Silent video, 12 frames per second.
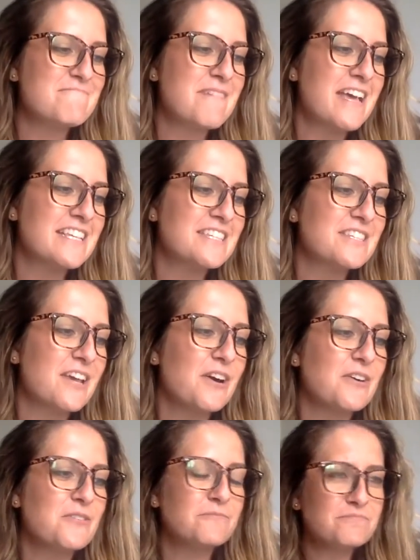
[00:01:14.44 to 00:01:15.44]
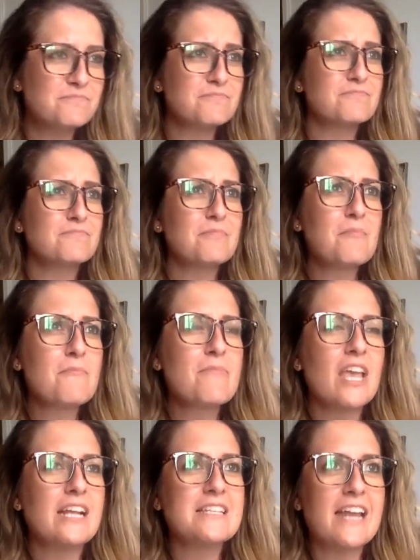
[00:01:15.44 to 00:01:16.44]
So
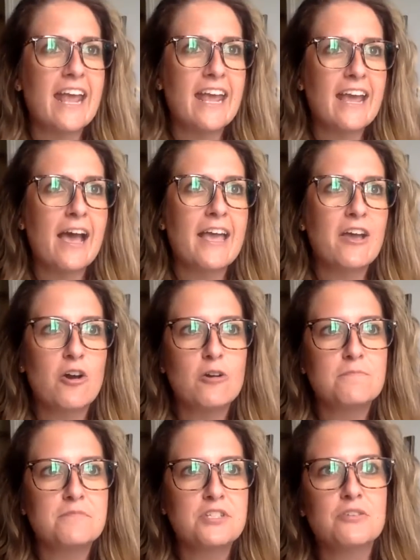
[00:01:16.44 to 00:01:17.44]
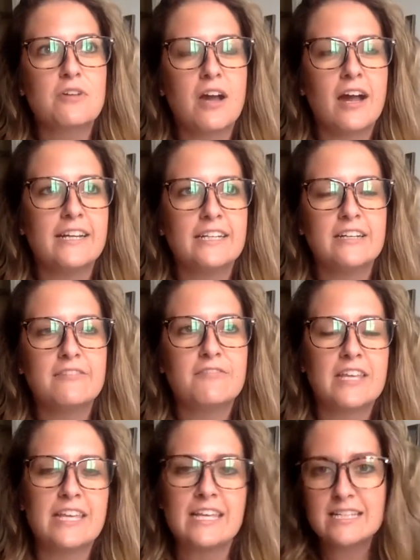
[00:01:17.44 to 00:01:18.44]
today I hope to kind of
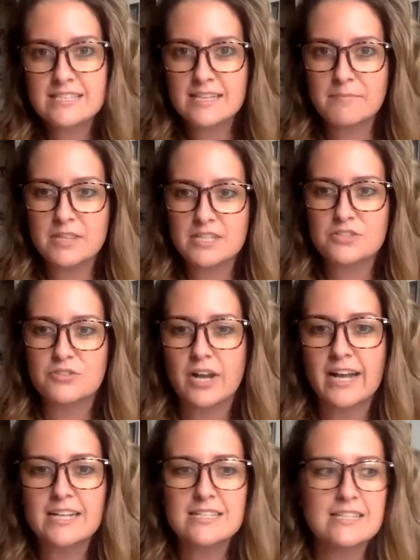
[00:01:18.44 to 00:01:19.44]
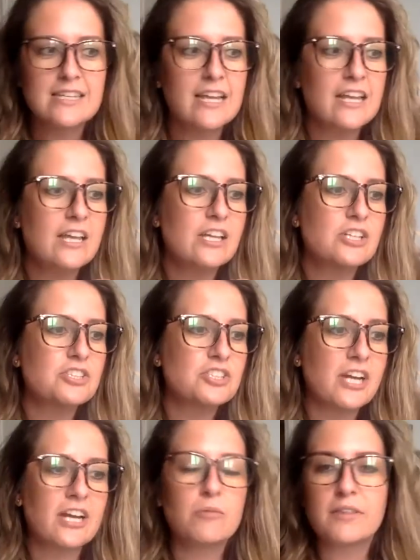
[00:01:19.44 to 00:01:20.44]
ease some of the stress,
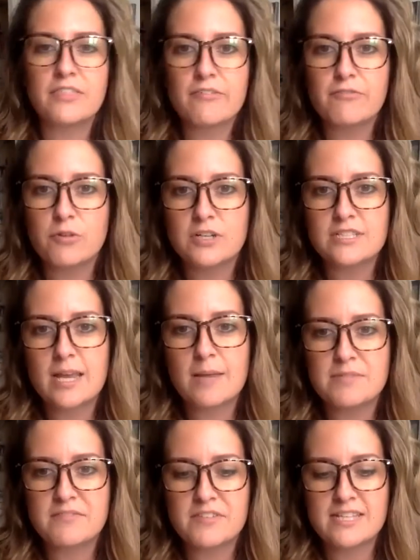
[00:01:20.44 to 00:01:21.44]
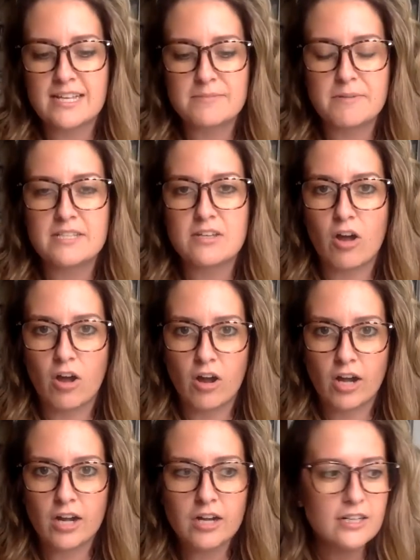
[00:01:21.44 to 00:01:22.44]
share what the four types of assessments
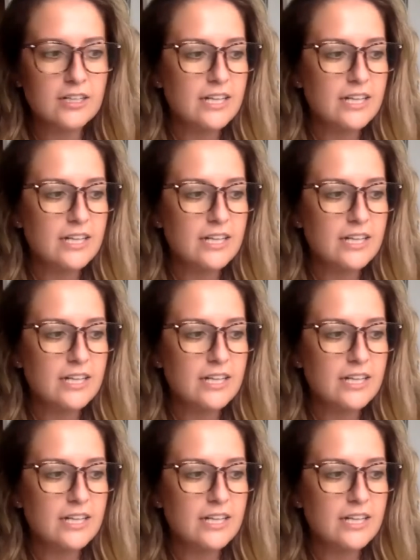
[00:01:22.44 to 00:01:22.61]
are,